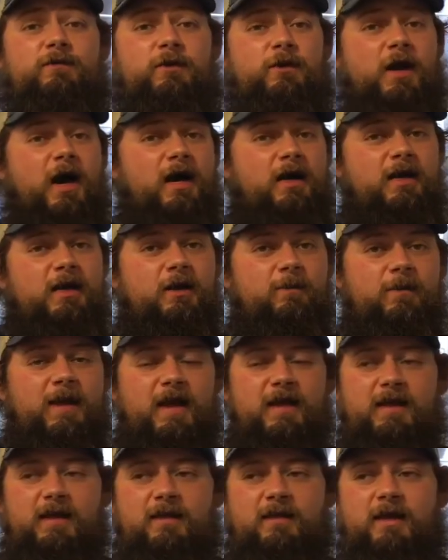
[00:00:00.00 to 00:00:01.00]
if you're not going to
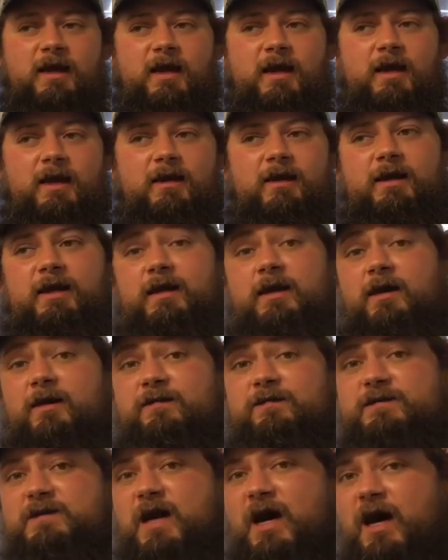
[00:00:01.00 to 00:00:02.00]
make it there in
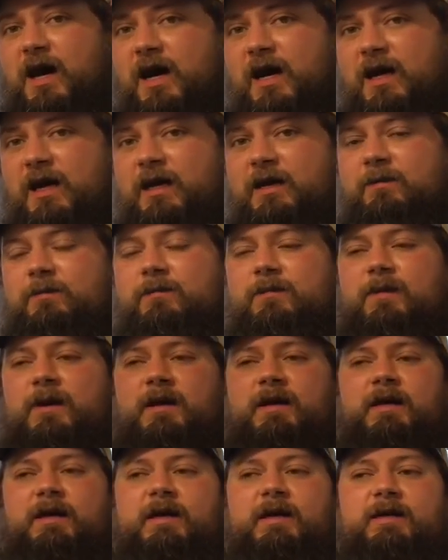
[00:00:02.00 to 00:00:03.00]
enough time
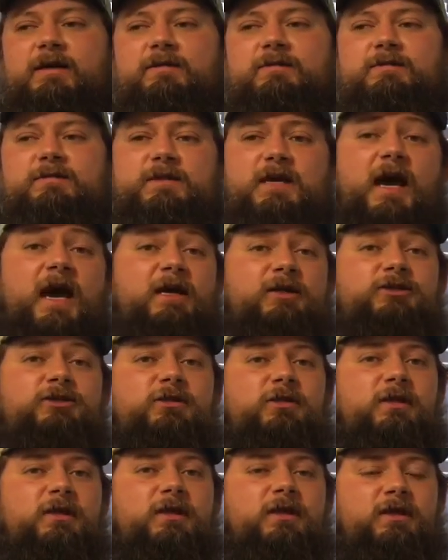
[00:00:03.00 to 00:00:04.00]
to
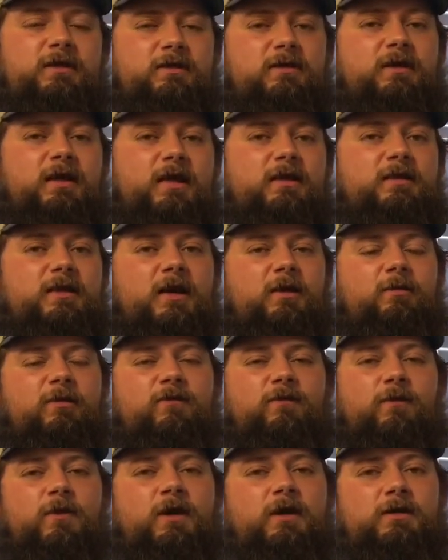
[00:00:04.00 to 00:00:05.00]
actually get there
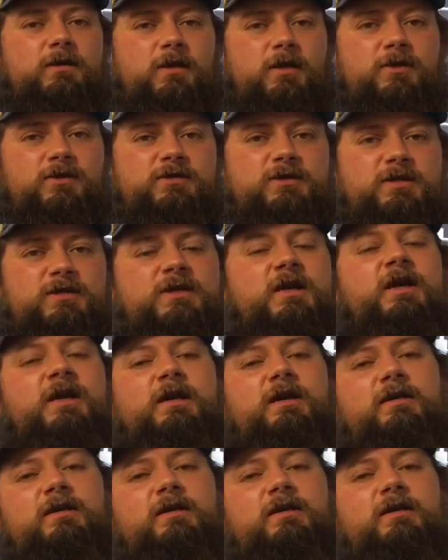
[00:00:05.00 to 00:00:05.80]
before it closes,